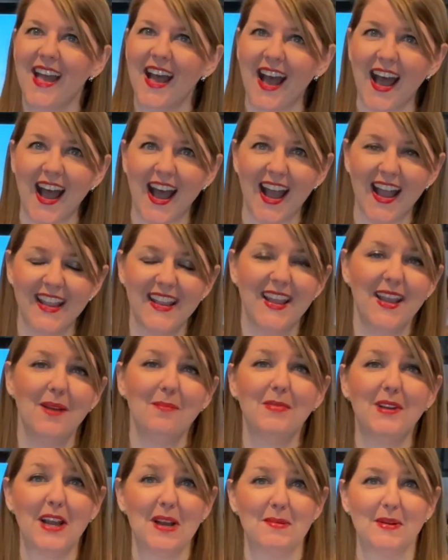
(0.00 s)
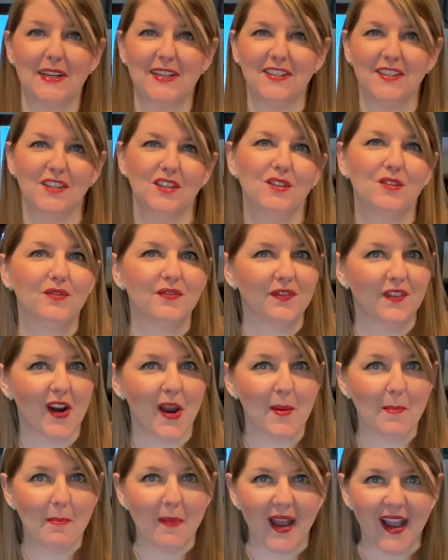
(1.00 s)
I am coming to you
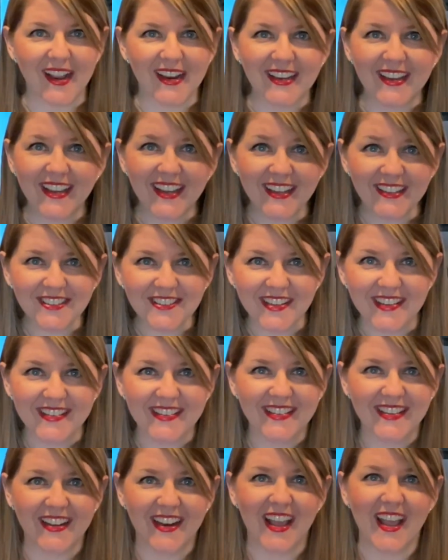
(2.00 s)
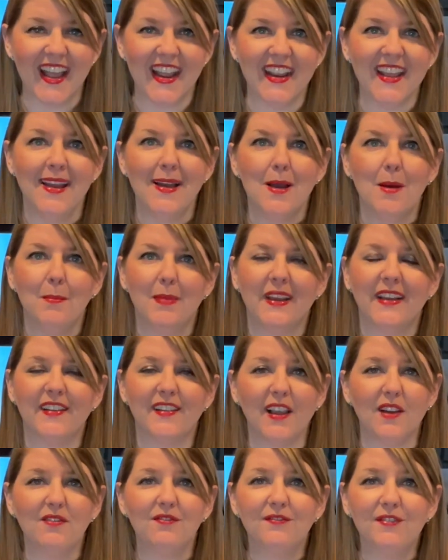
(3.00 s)
from my kitchen today because
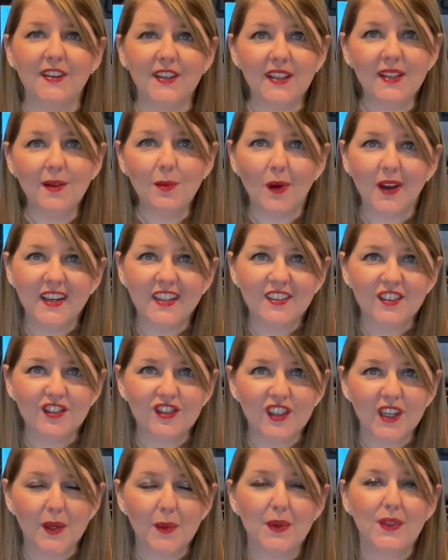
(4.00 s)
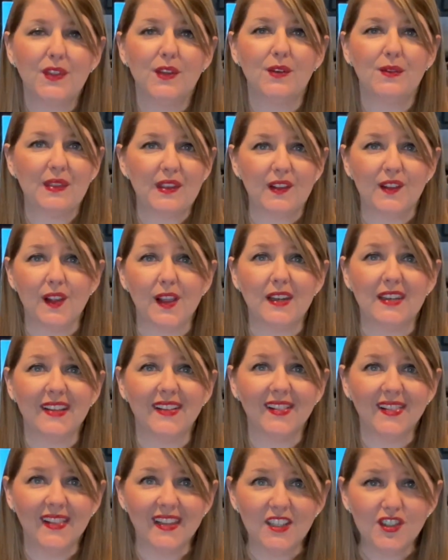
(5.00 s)
I really wanted to share with you this
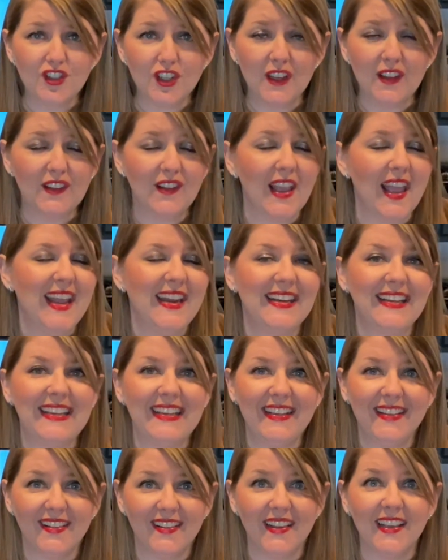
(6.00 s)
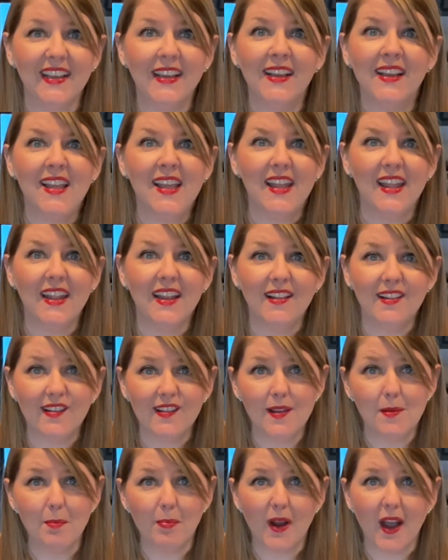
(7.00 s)
delicious and easy
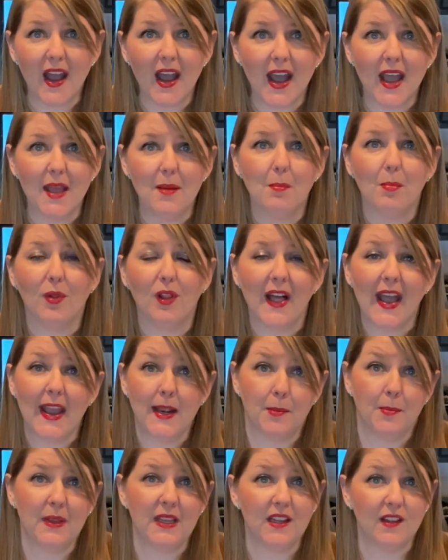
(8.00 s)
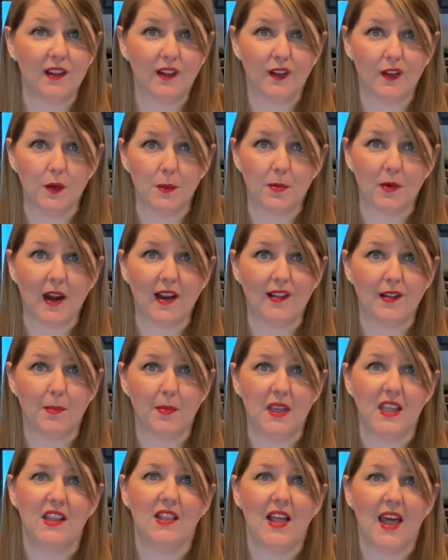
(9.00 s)
Instant Pot black bean soup
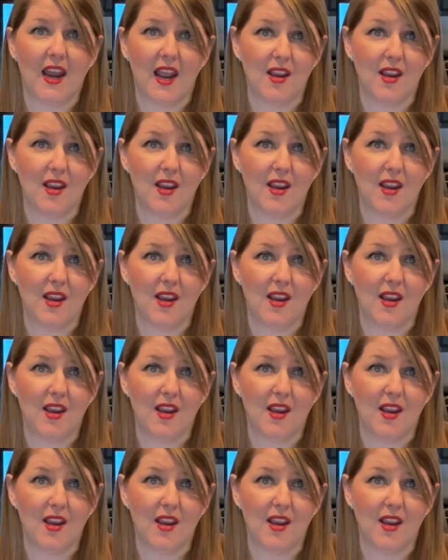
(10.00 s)
recipe that I